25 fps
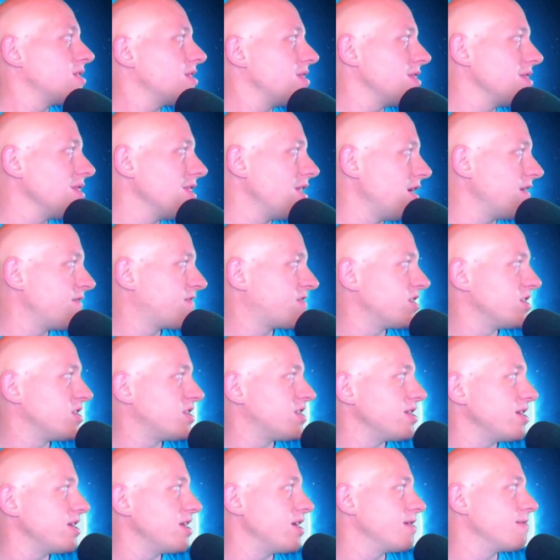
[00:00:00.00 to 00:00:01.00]
Love to
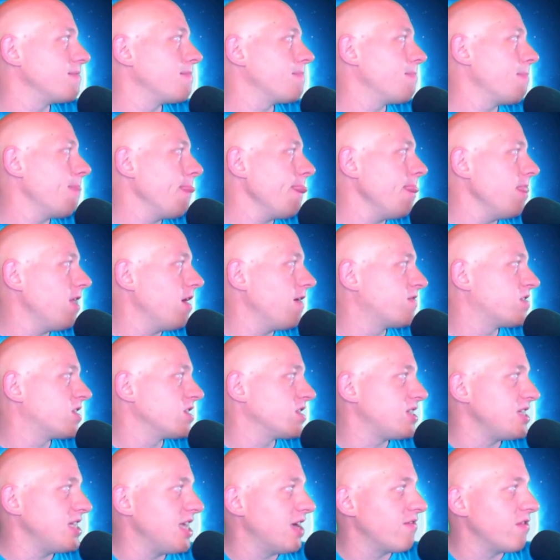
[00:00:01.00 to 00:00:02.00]
see it. Love
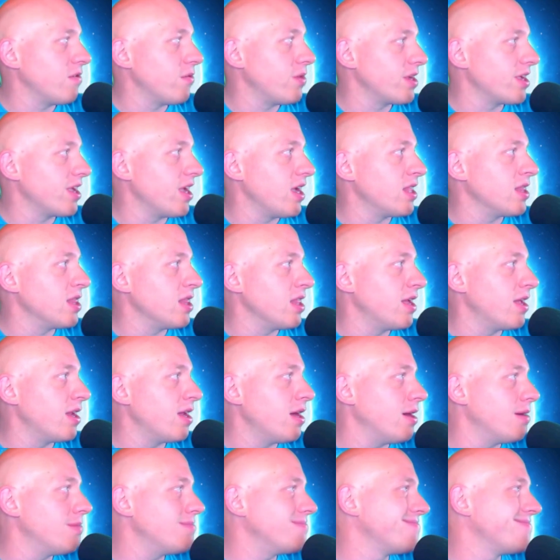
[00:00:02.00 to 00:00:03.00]
to see everyone getting lit
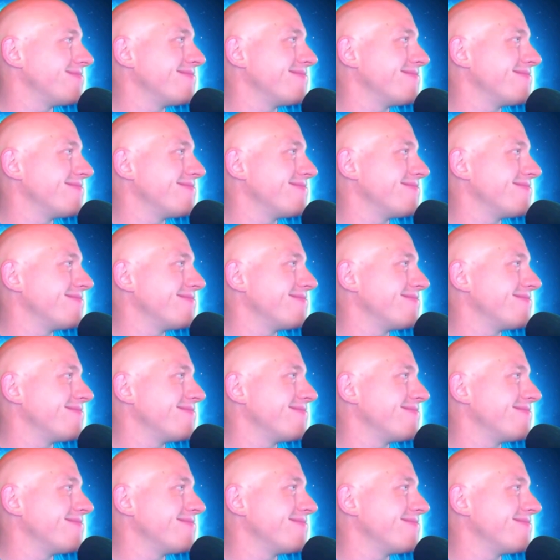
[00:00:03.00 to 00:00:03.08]
up.